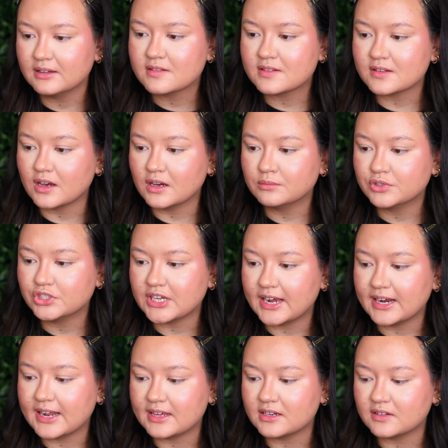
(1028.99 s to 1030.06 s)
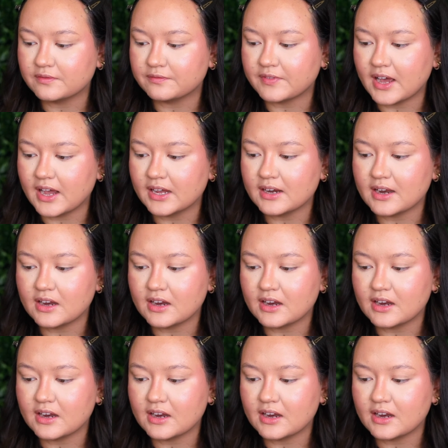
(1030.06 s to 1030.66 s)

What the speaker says: Sculpt, Shade and Define.